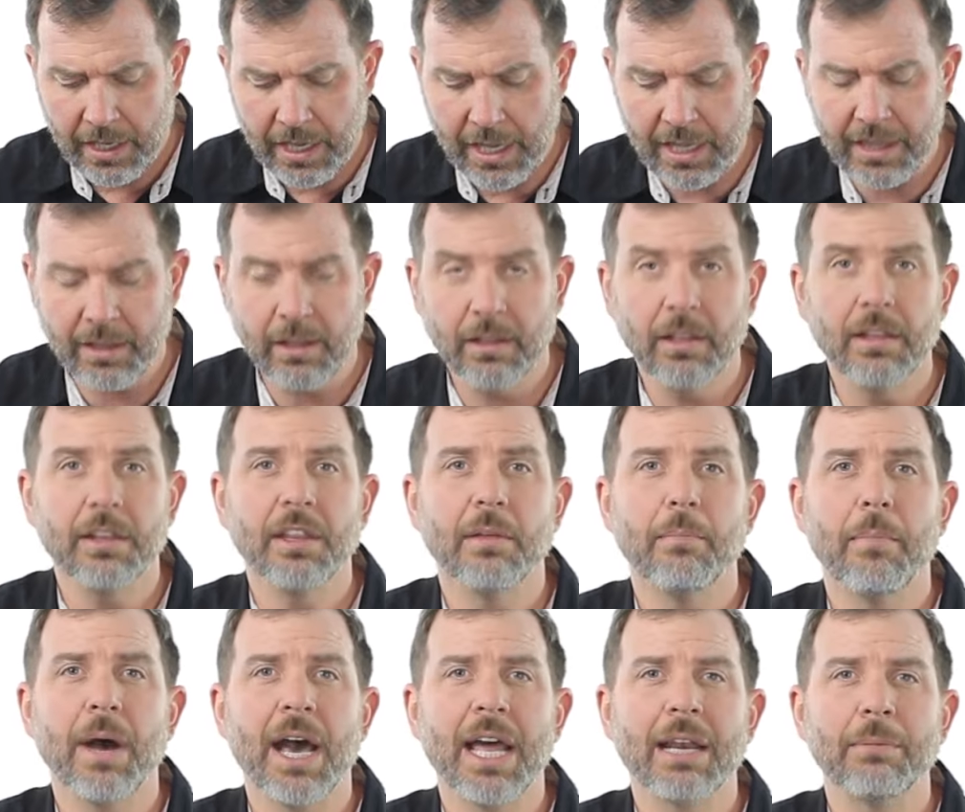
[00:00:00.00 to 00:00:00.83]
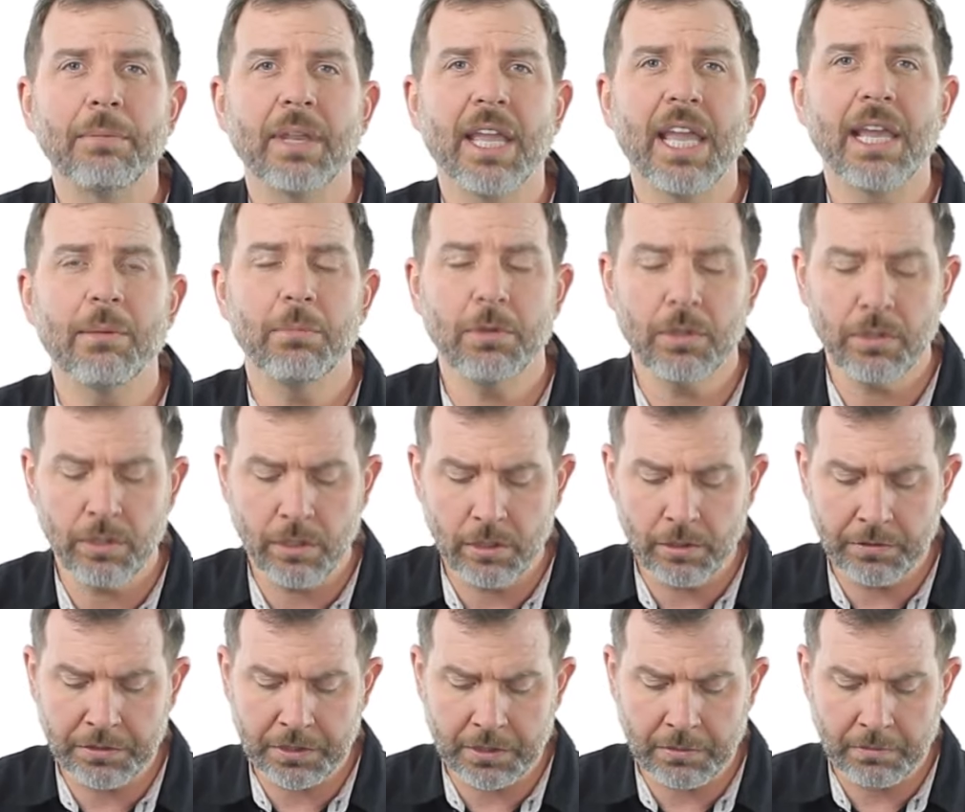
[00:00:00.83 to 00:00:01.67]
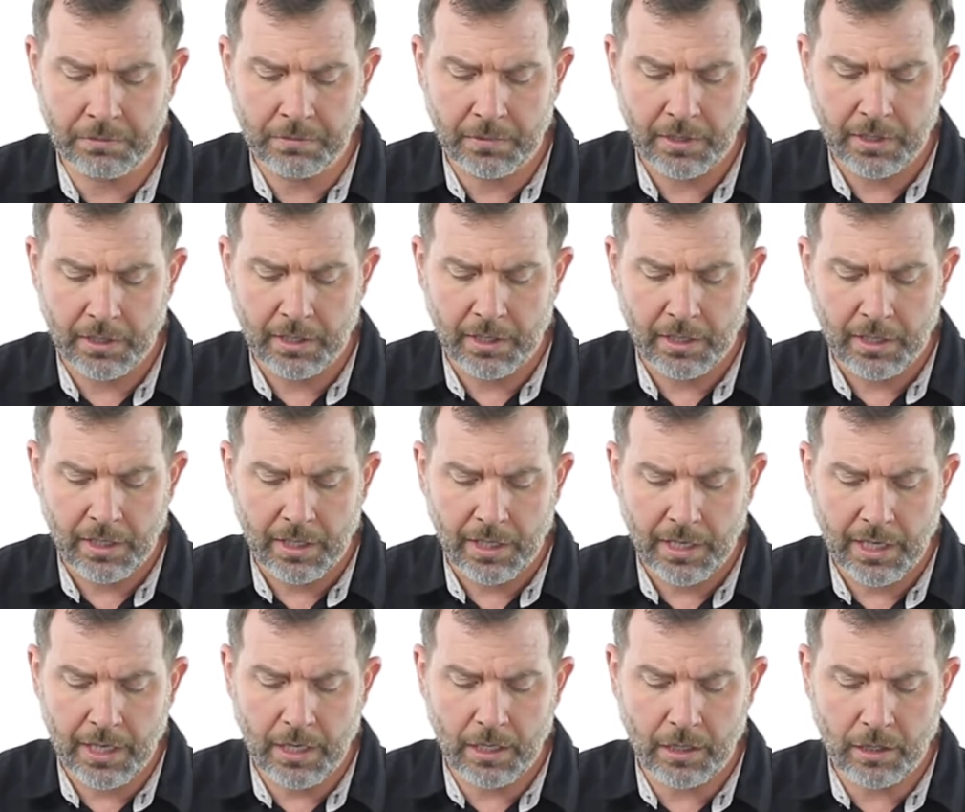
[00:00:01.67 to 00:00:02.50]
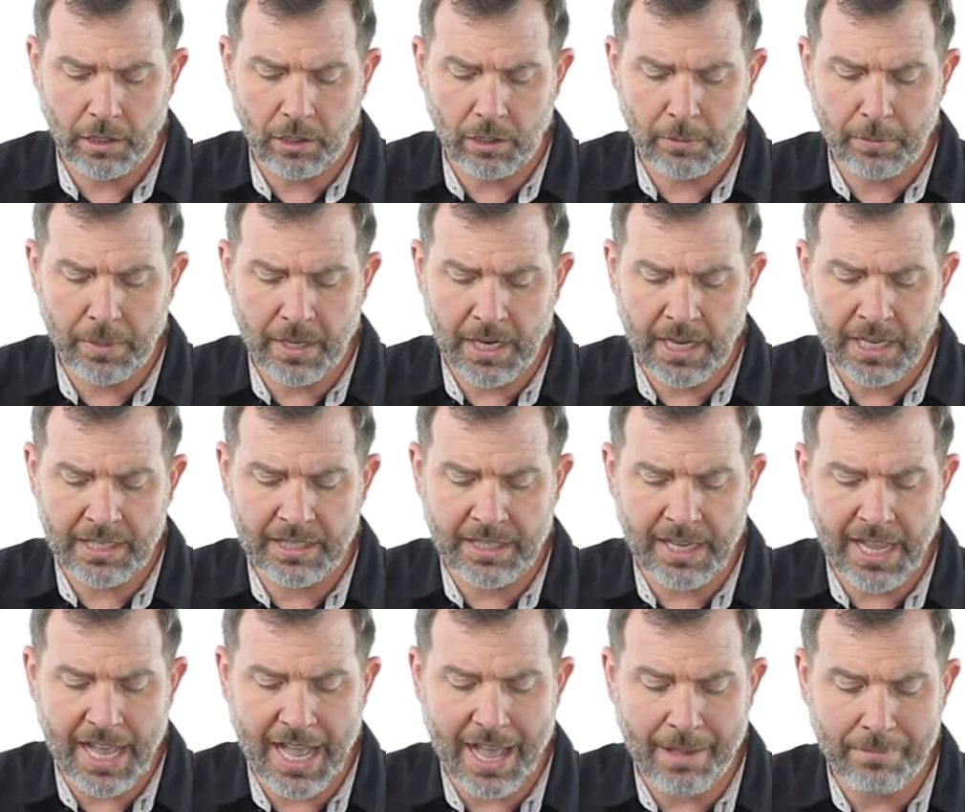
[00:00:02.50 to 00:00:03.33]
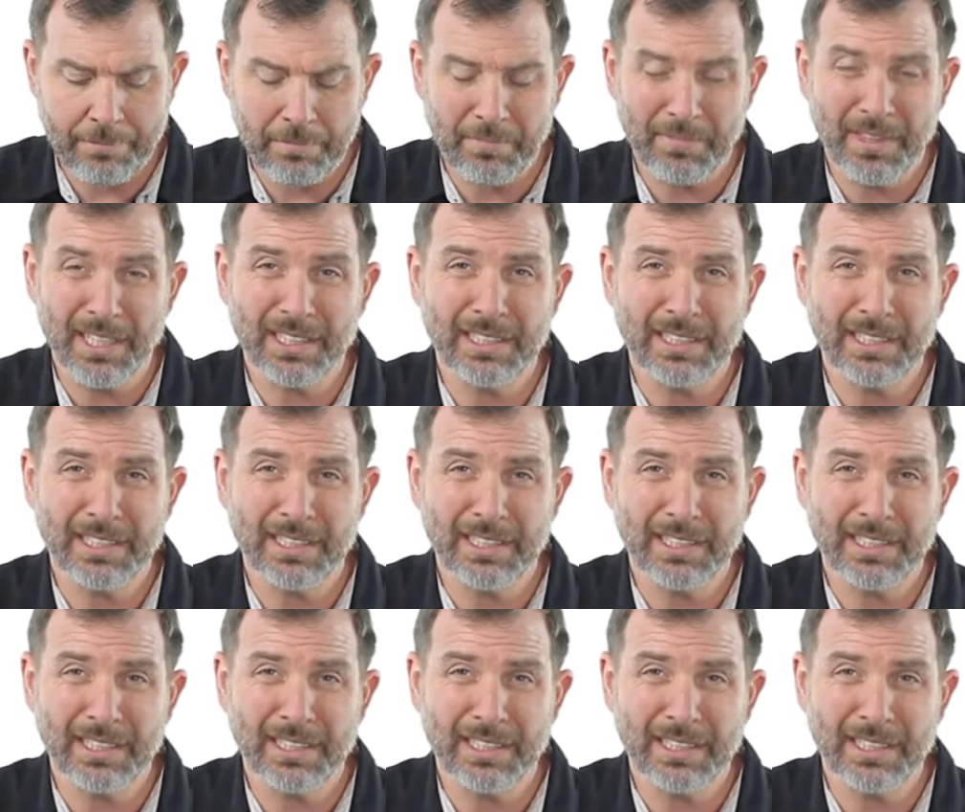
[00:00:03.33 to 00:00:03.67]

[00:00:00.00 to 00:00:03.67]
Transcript: on the bottom cable grooves and a little bit on top.